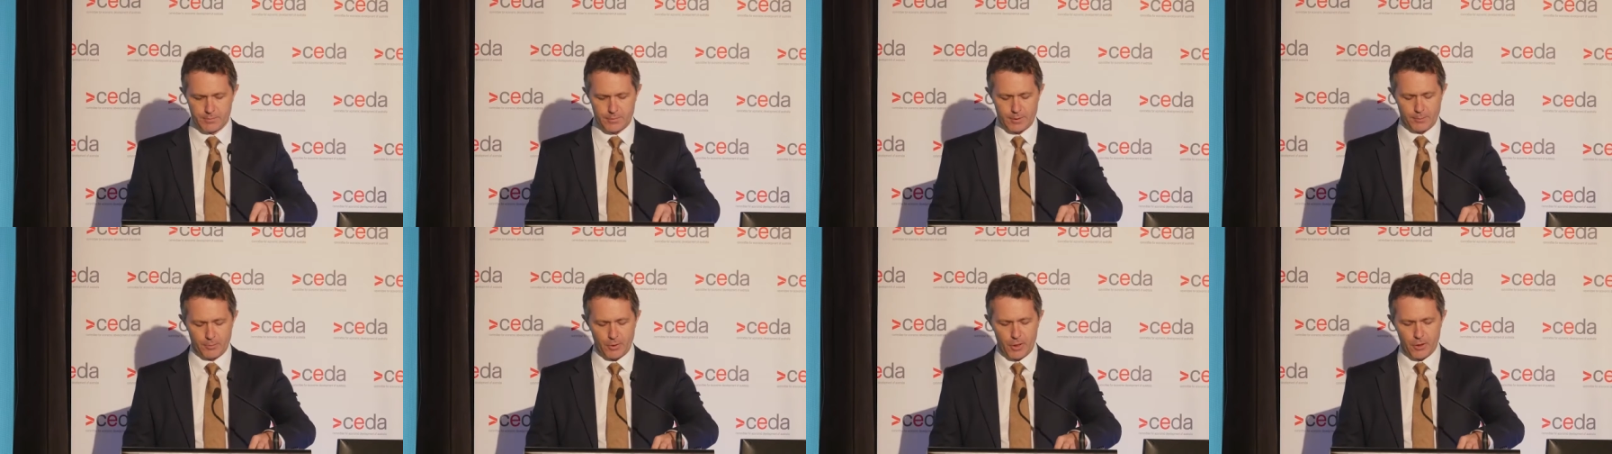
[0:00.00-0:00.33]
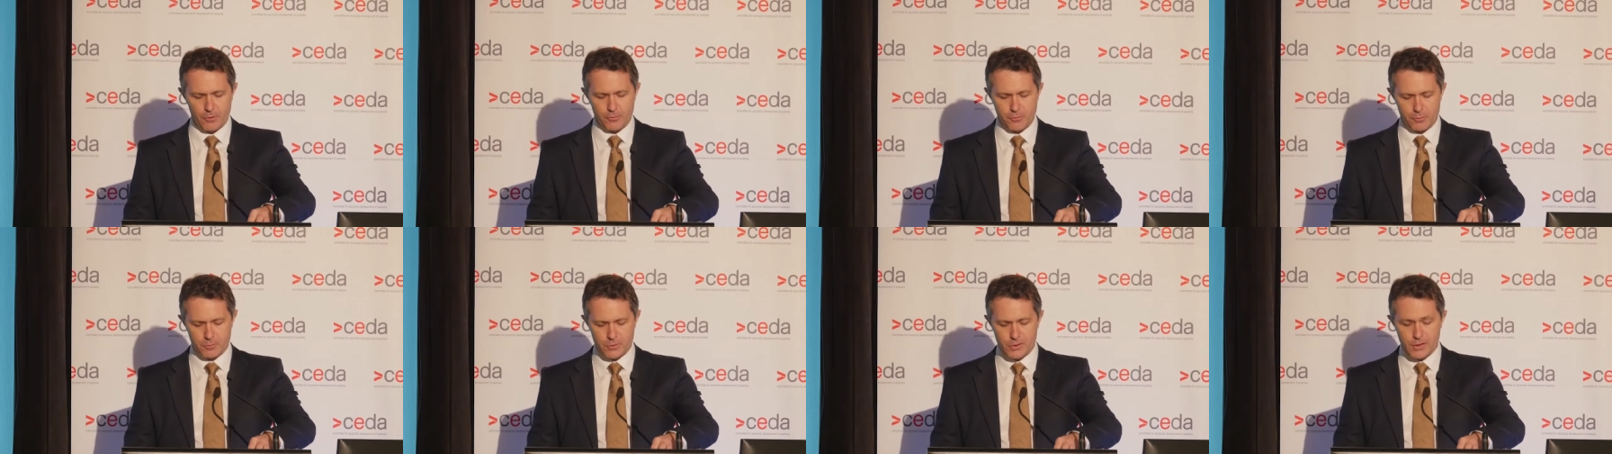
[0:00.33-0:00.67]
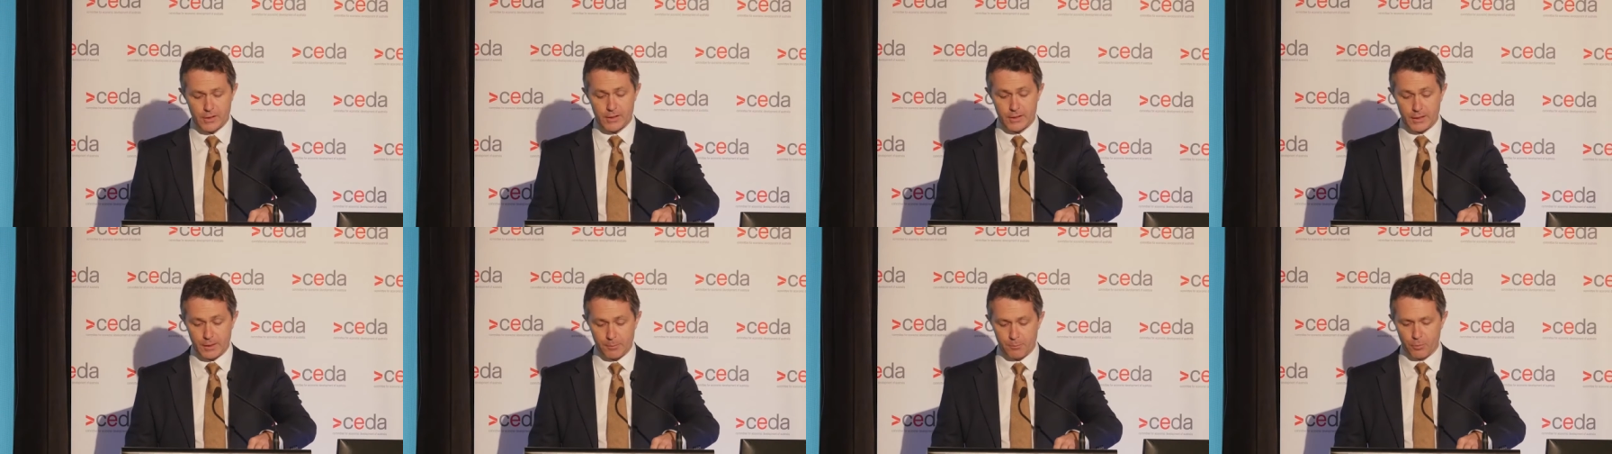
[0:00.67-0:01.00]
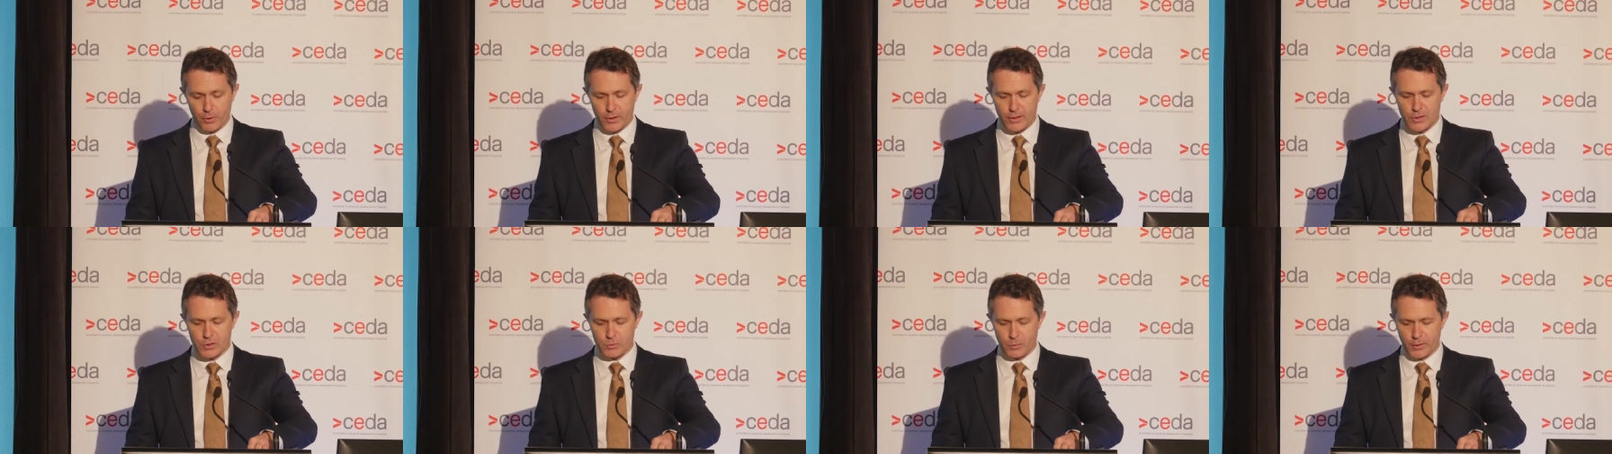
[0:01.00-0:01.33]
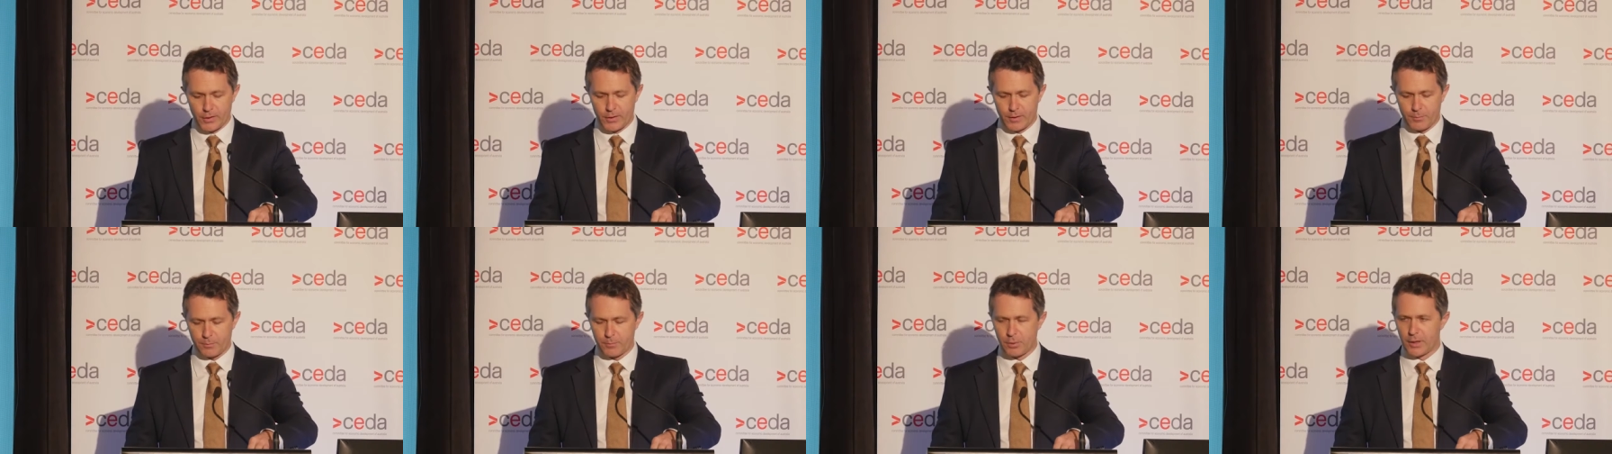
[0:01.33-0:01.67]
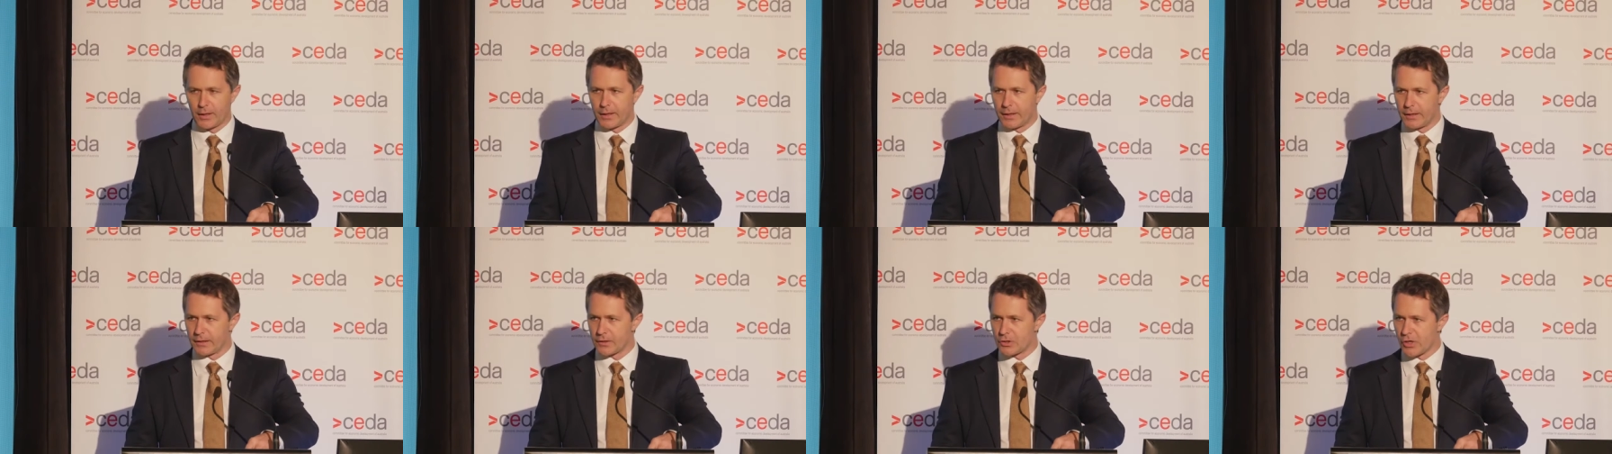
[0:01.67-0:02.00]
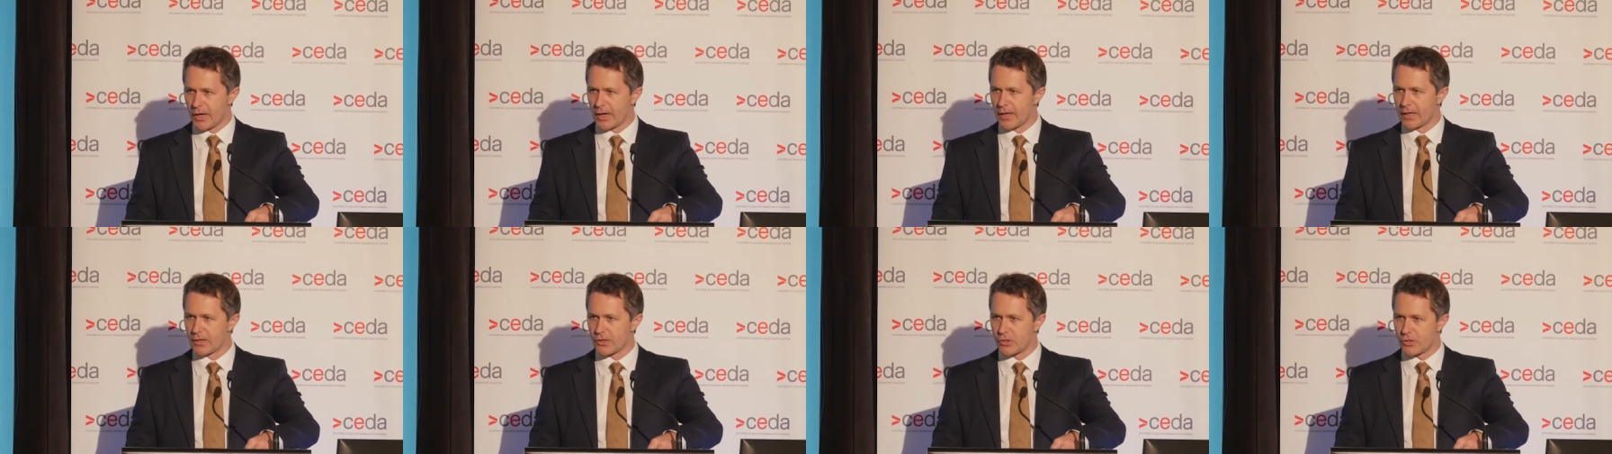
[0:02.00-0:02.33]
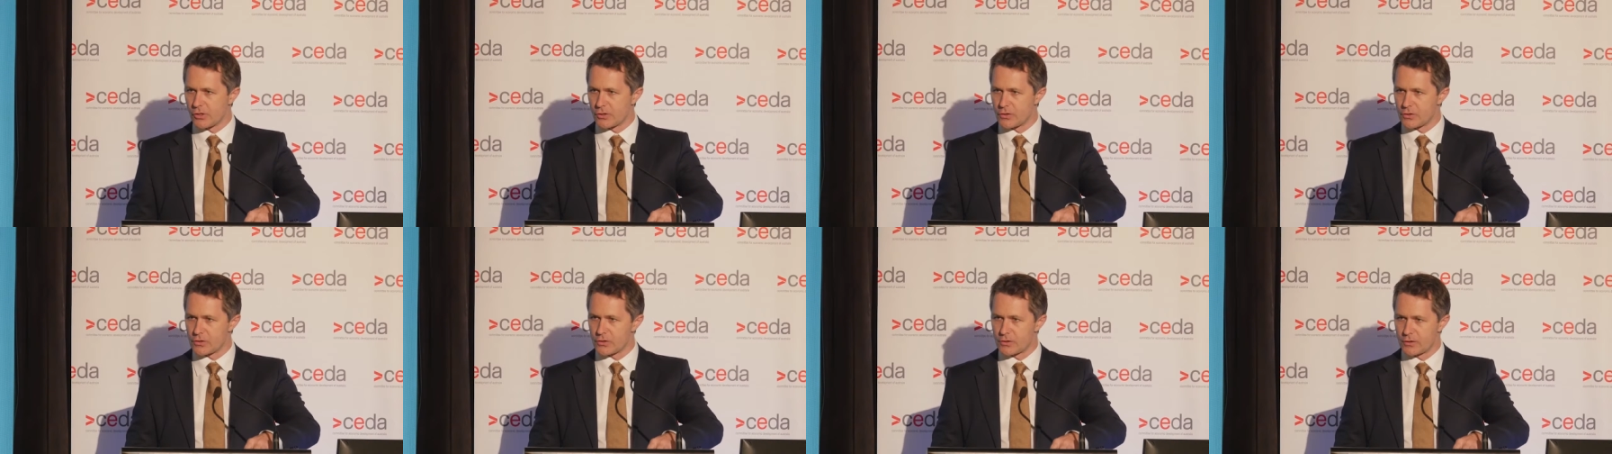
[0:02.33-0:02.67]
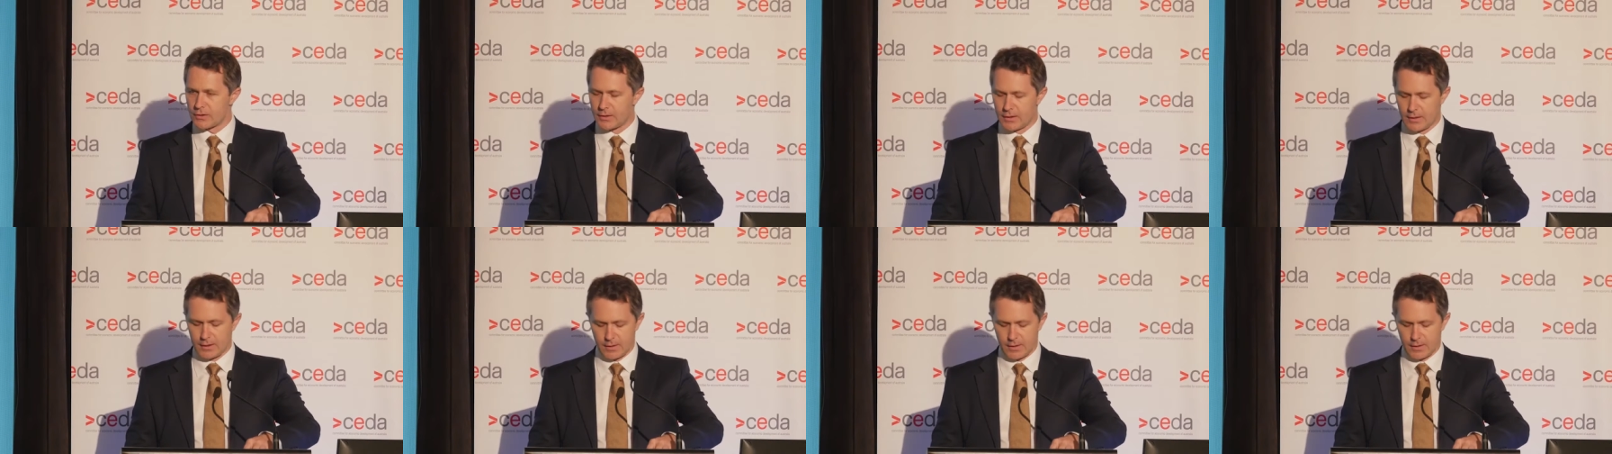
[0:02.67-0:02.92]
a bloke from Sydney, it brings with it plenty of challenges,